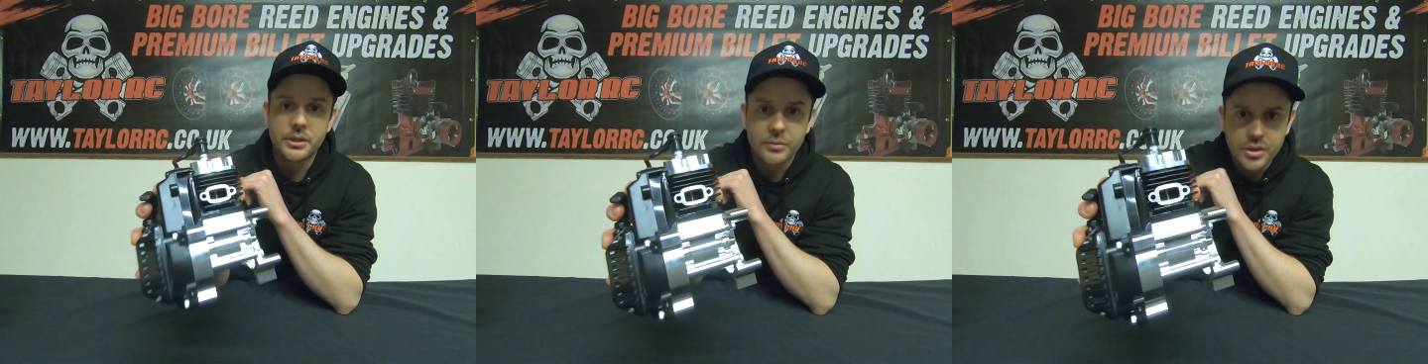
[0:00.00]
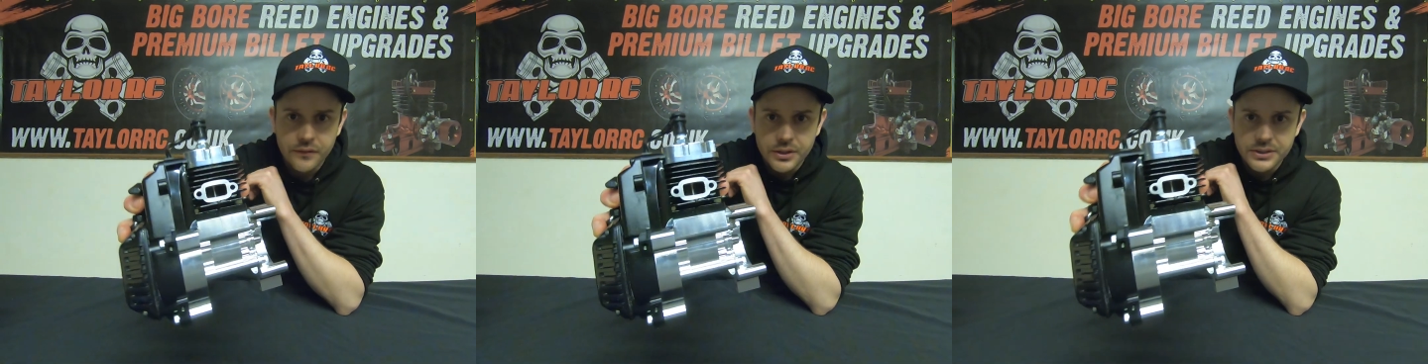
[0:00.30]
I'm not
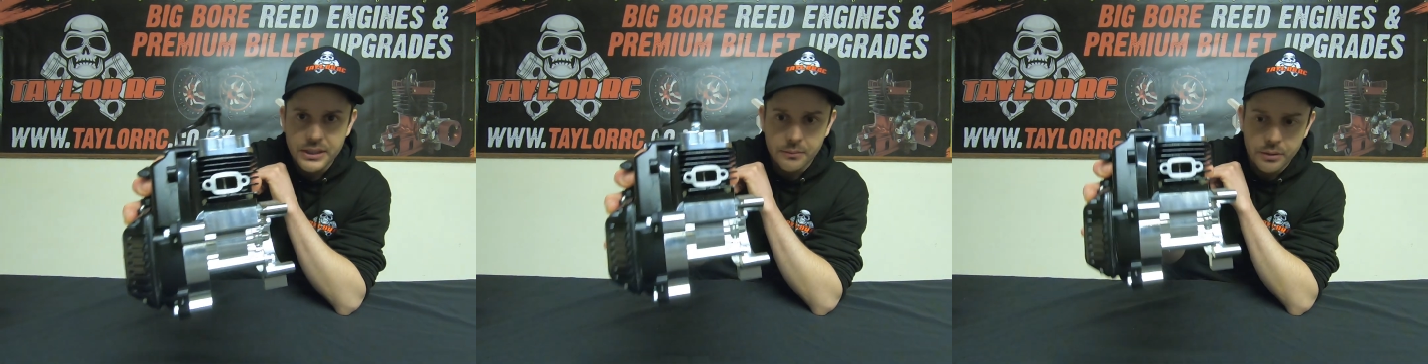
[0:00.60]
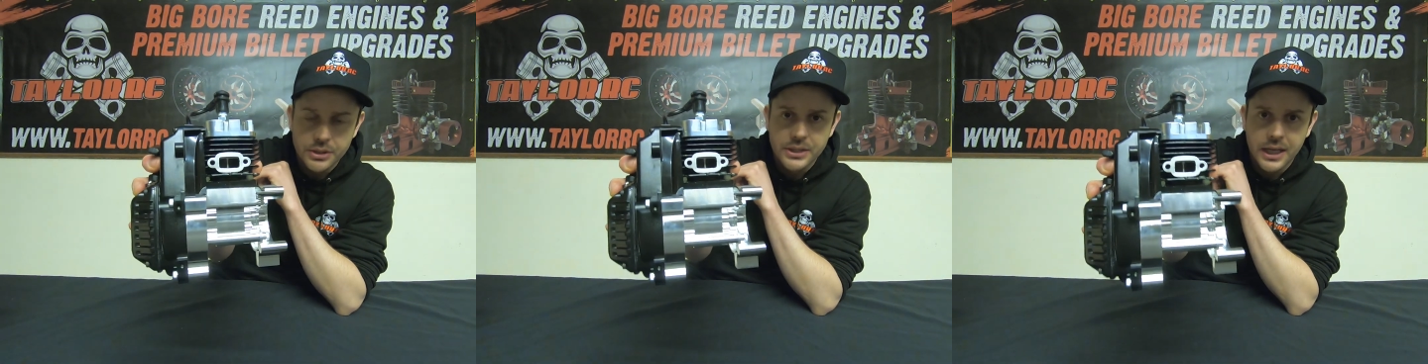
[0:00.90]
sure if you can see the
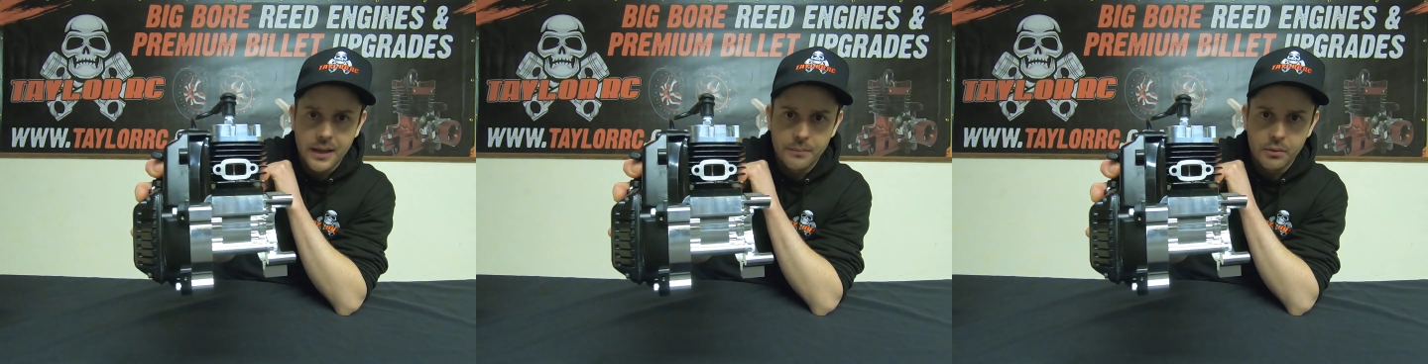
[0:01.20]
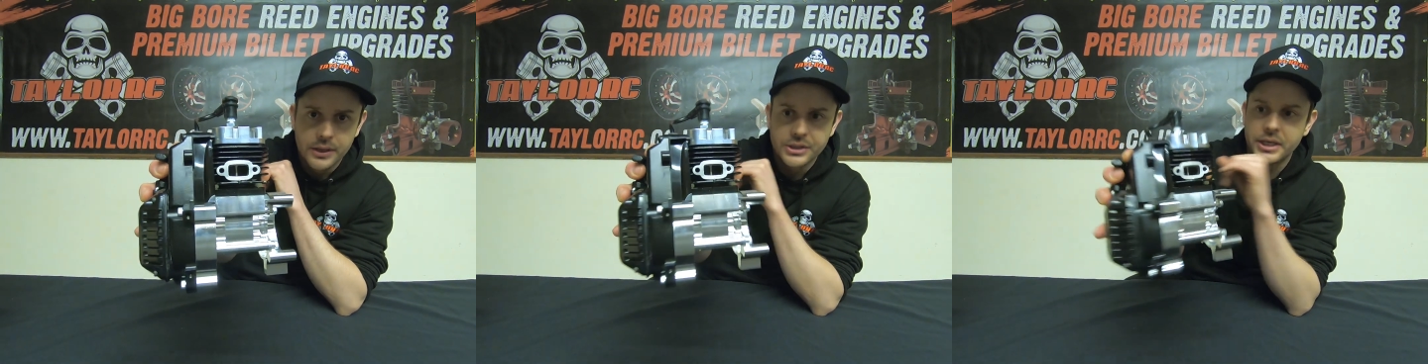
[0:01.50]
bridge there, a
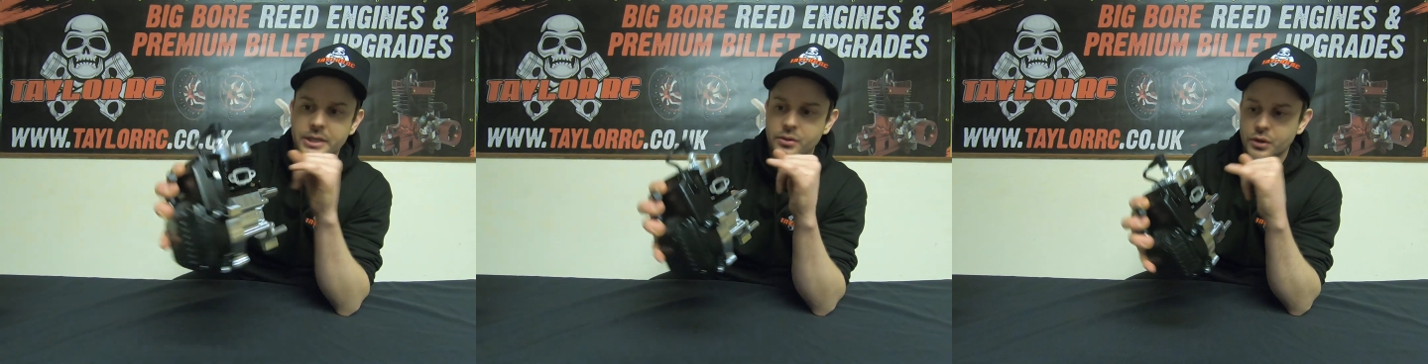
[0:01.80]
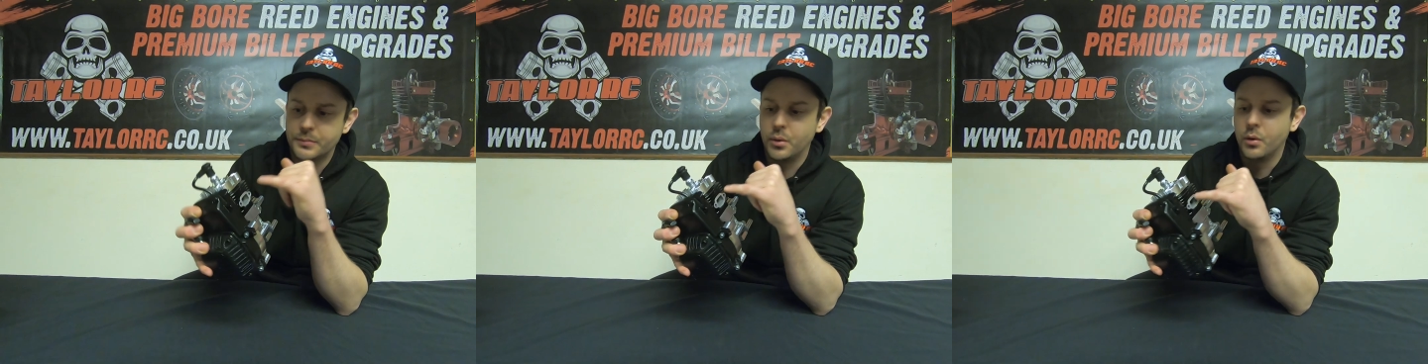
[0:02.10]
bridged
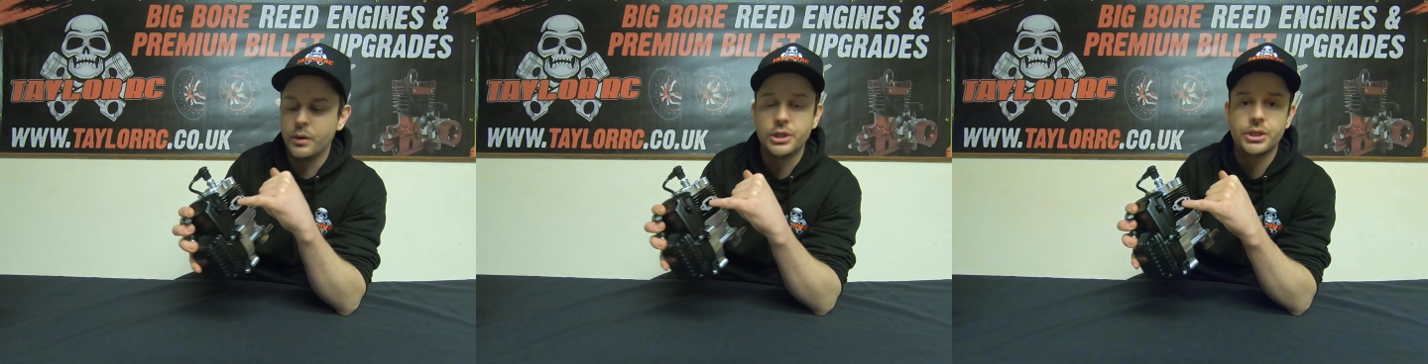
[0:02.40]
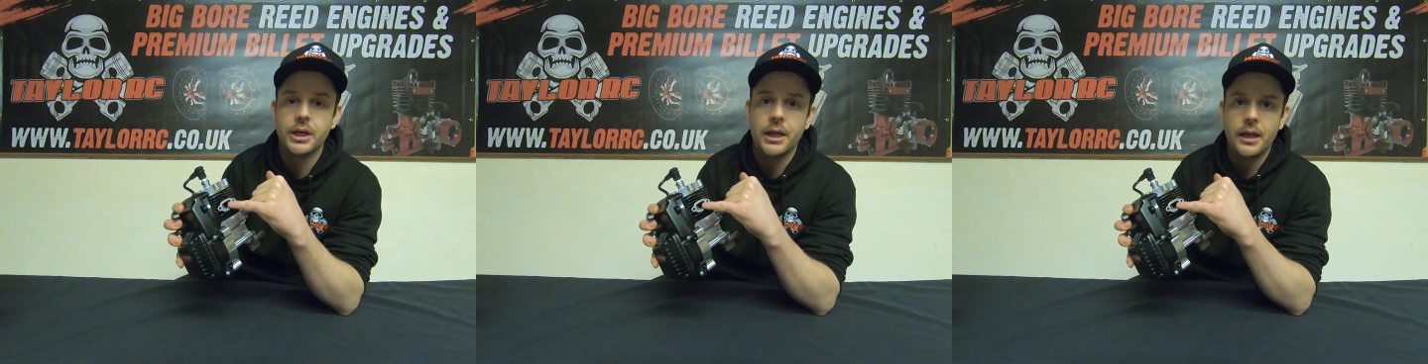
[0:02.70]
exhaust port, which